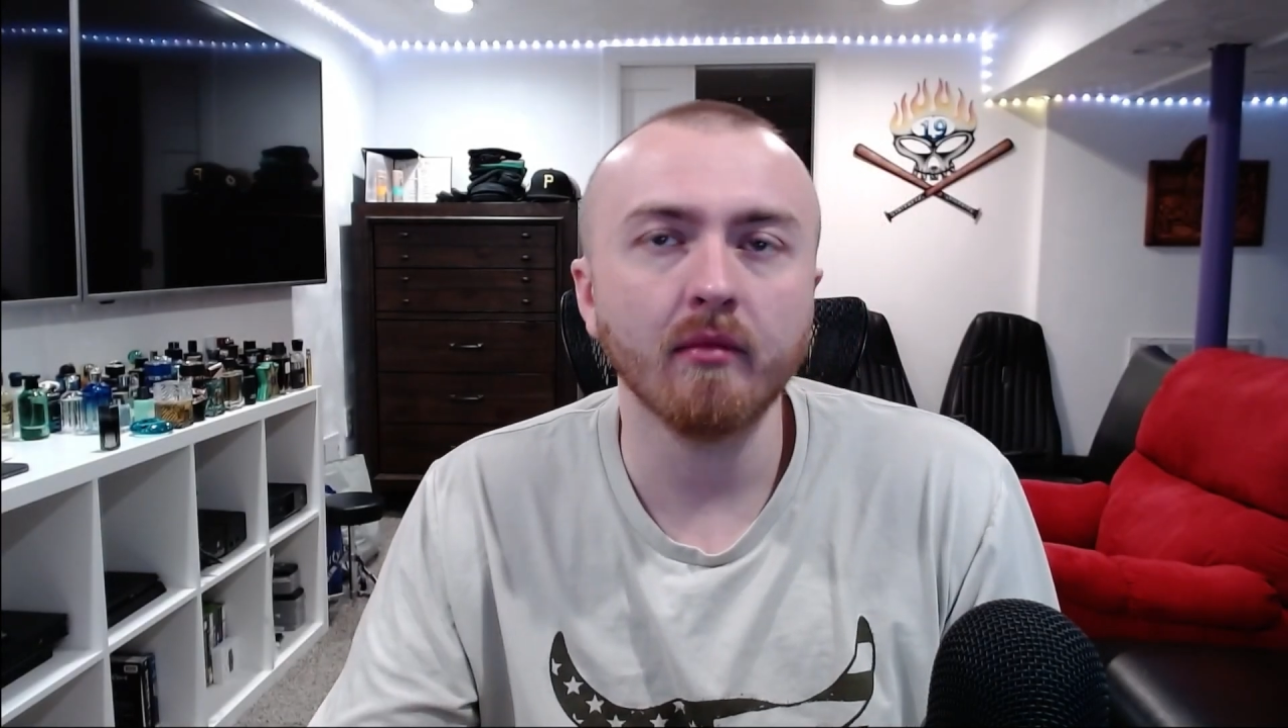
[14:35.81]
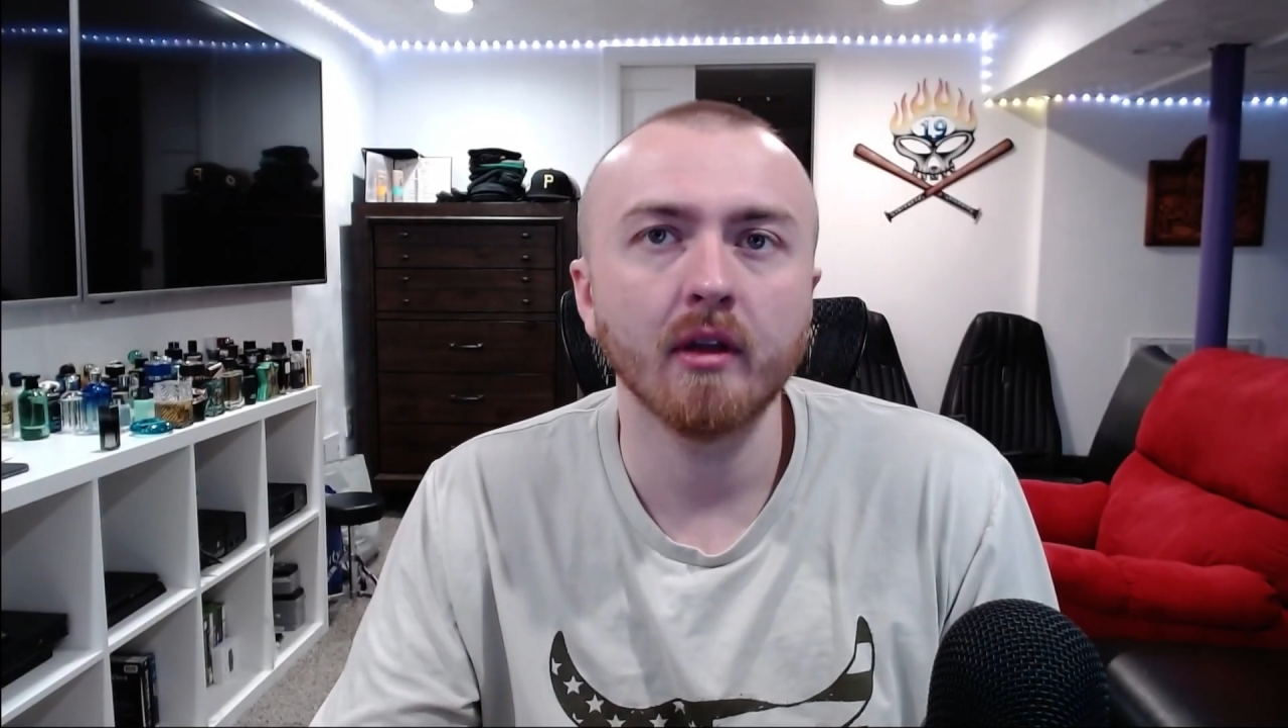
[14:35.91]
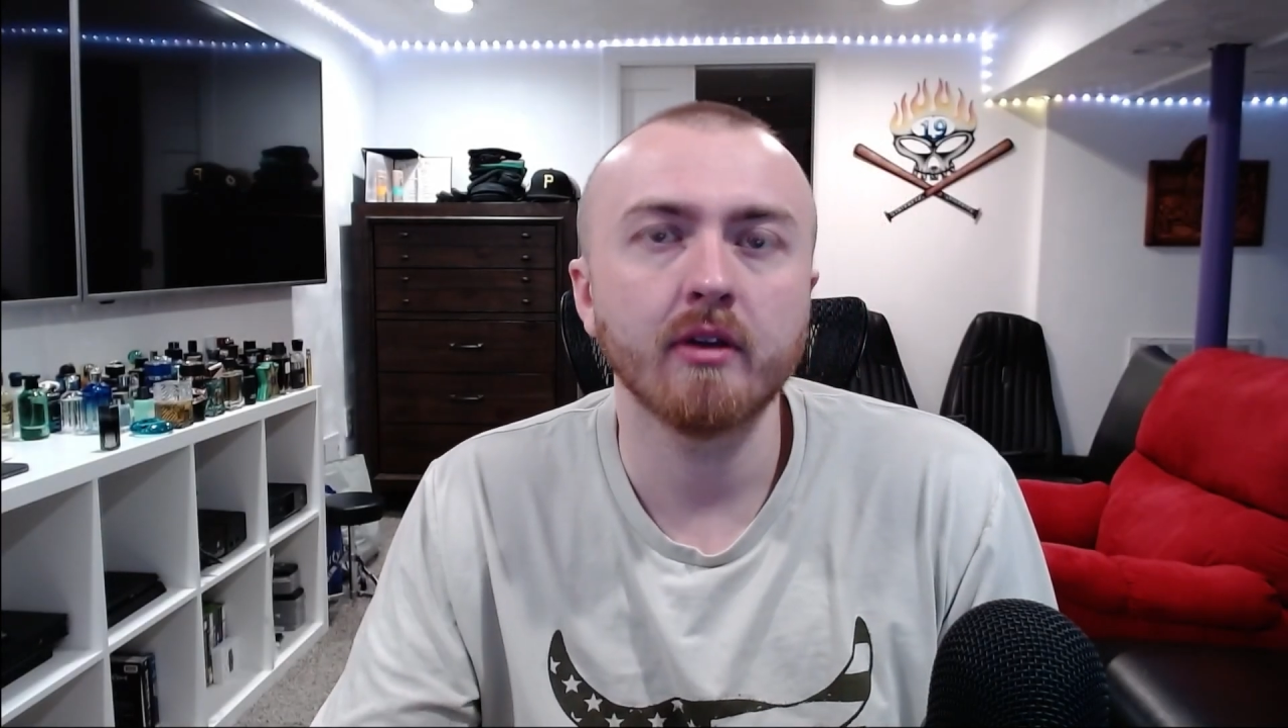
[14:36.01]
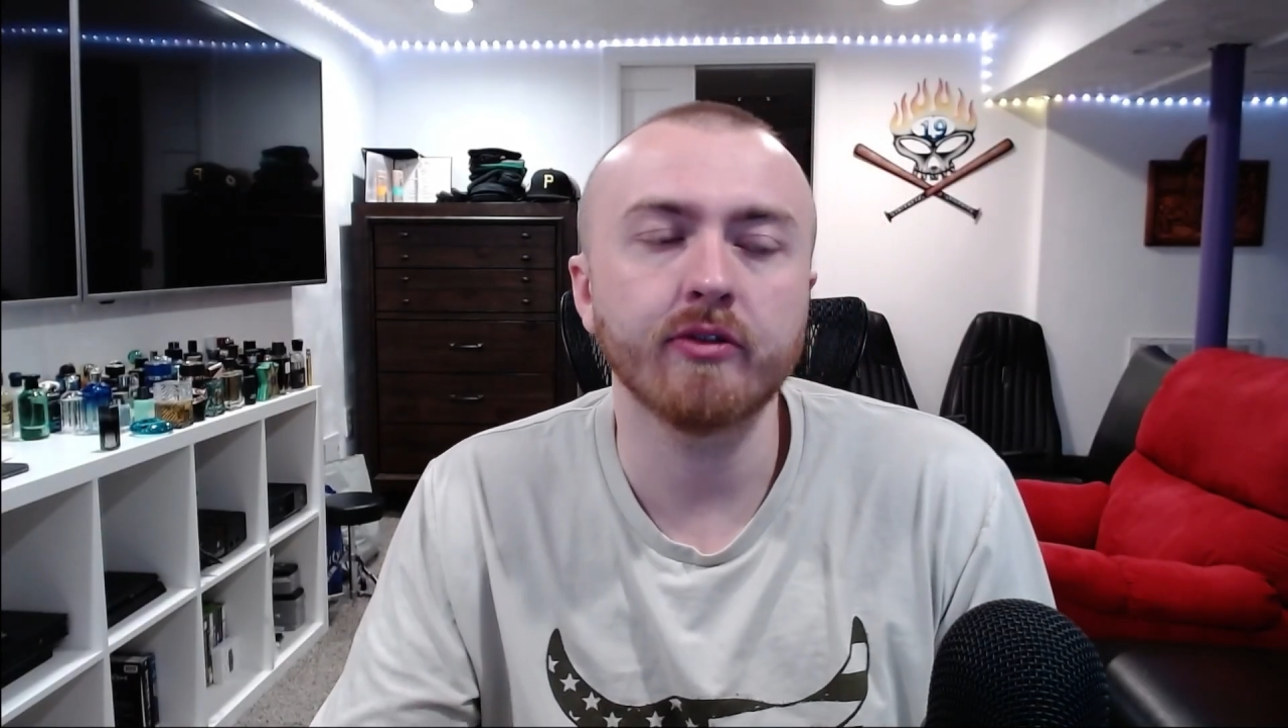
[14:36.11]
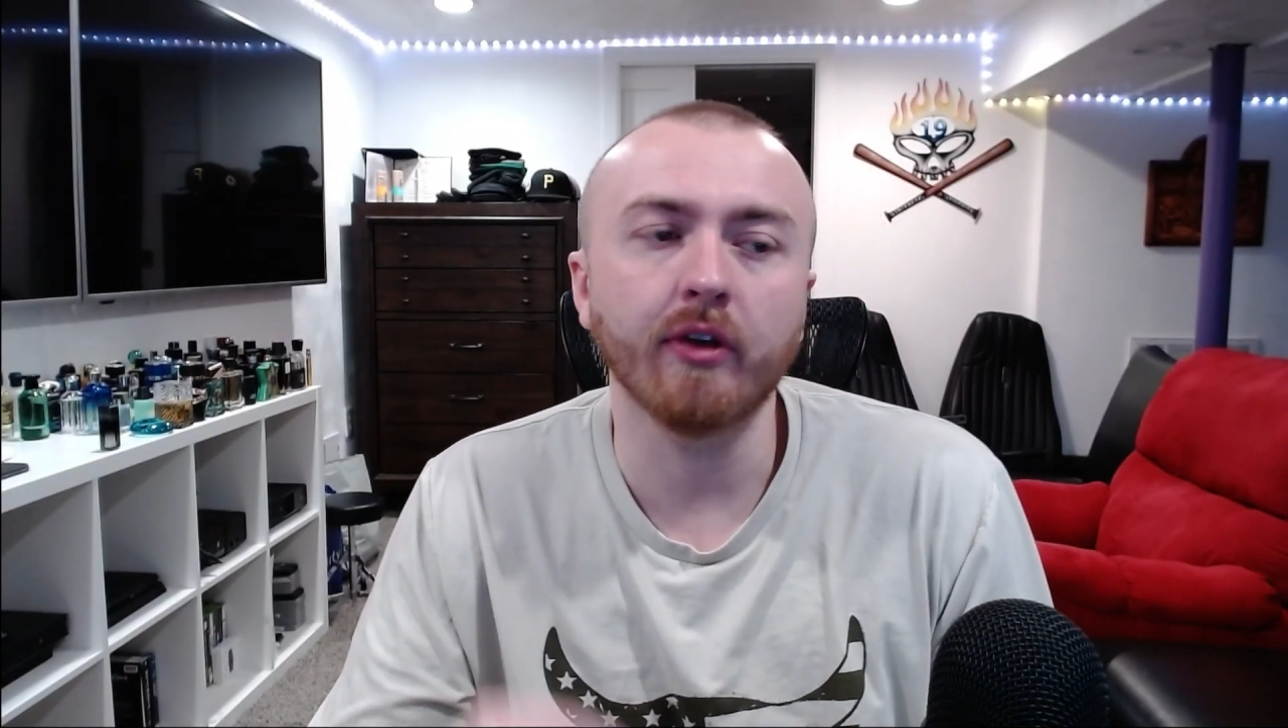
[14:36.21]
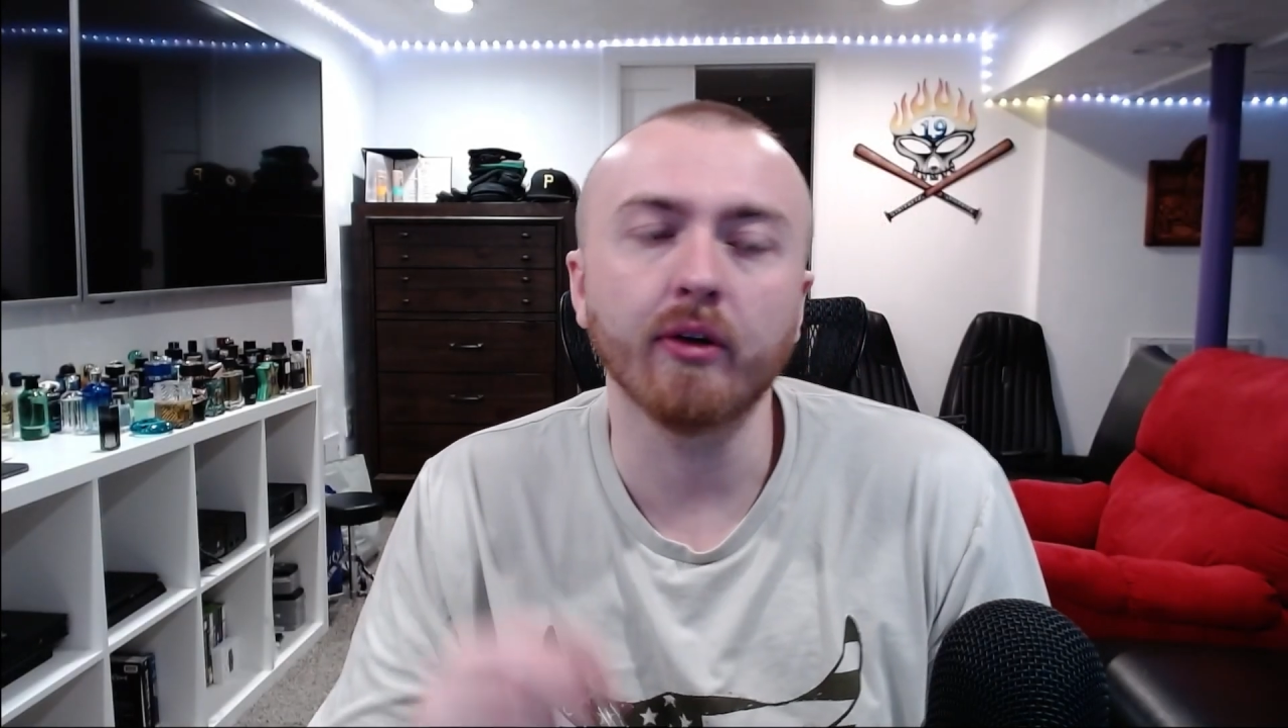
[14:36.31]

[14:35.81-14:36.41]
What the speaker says: so